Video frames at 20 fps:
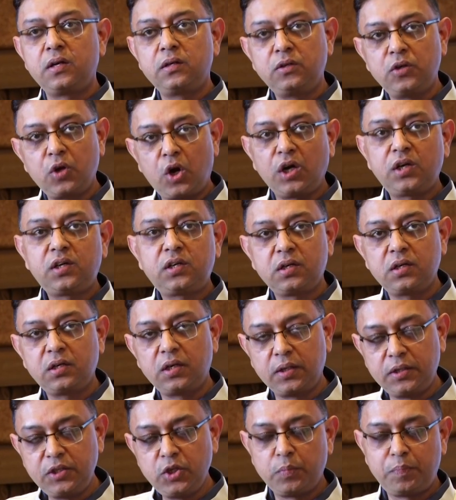not
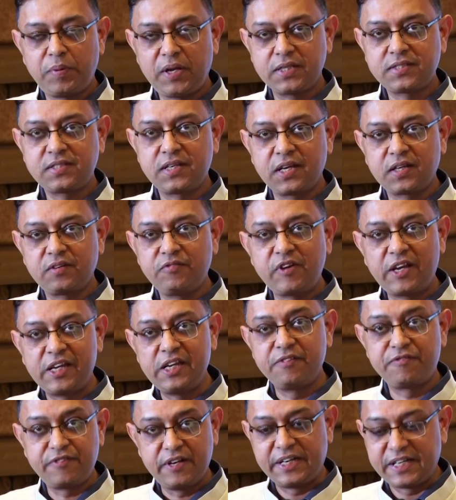a neoplastic
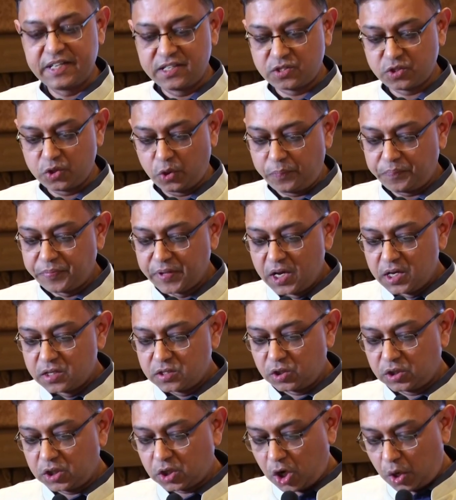if it is so.
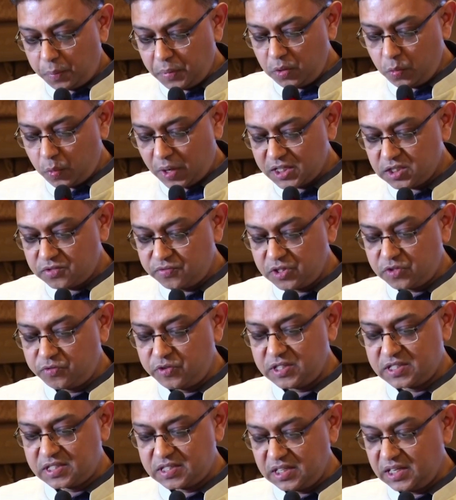So the common ones which
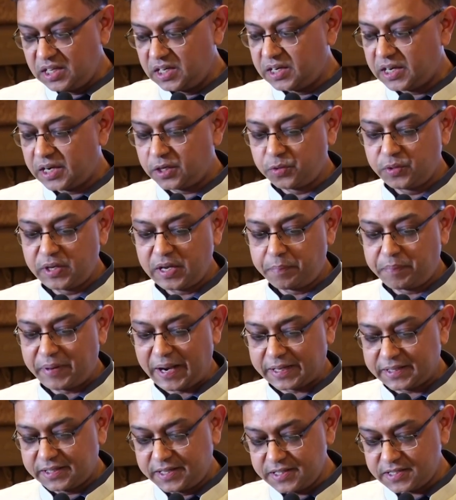we see in day-to-day
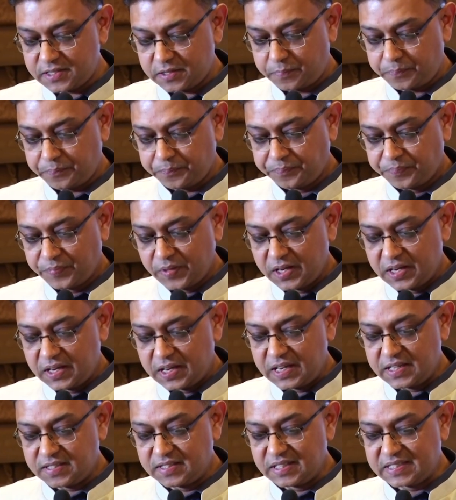practice
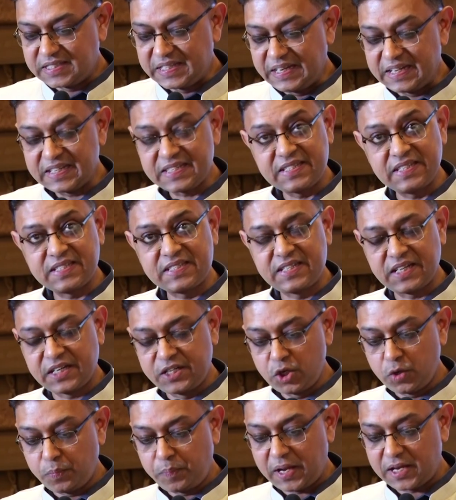is the serous cystic
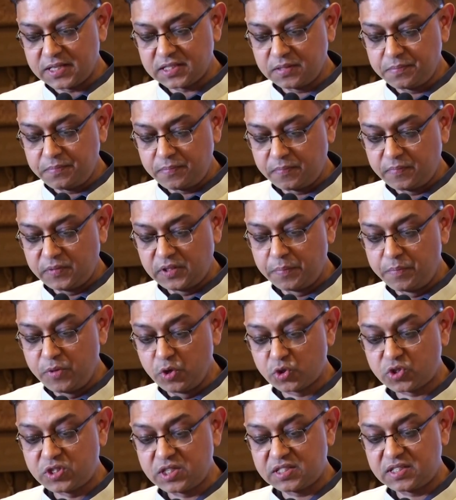neoplasm, the
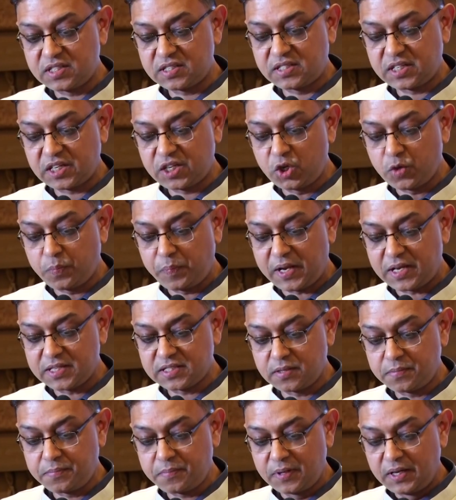mucinous cystic
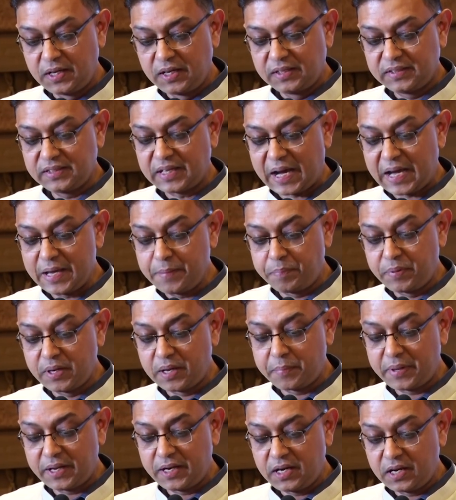neoplasm, the
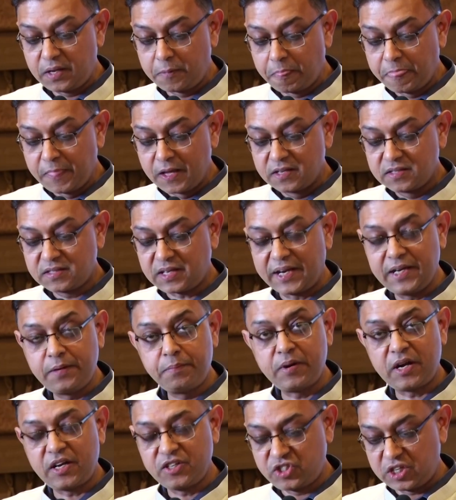IPMN, side
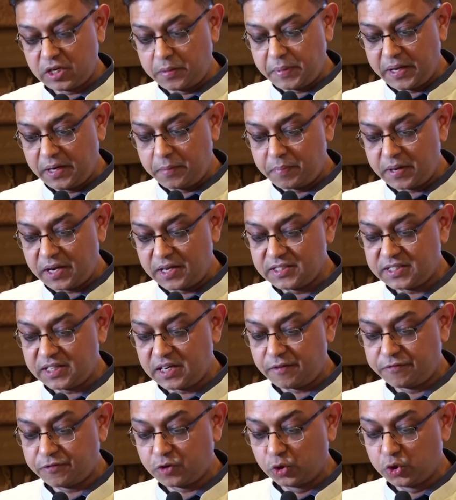branch and main branch, and
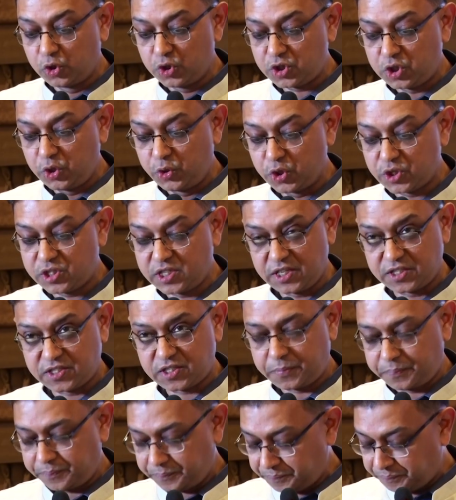of course the
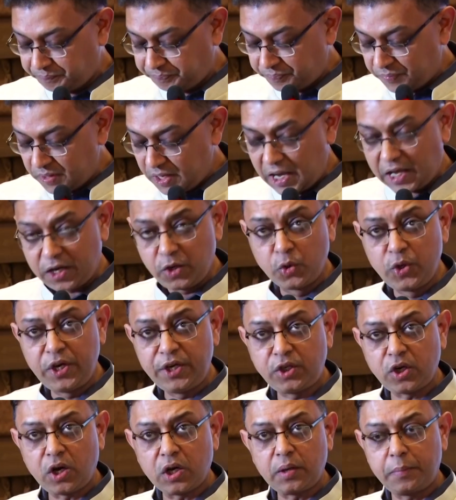pseudocyst. I'll only
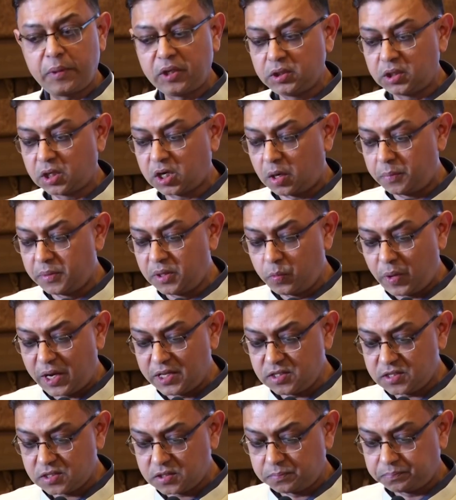talk about the common
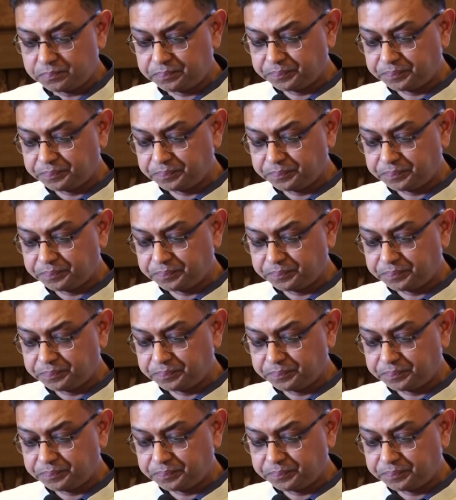ones.